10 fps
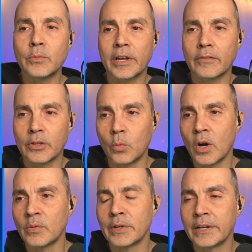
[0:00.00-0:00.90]
We covered the
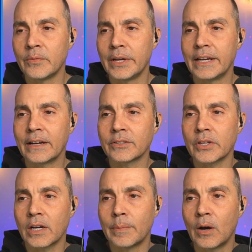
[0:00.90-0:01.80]
what. We now
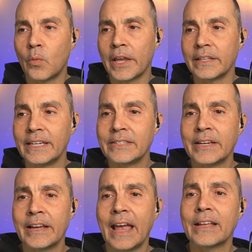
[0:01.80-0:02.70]
talk about when. The
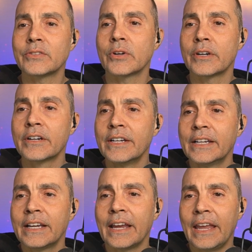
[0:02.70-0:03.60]
easy answer
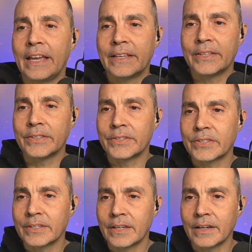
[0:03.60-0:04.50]
is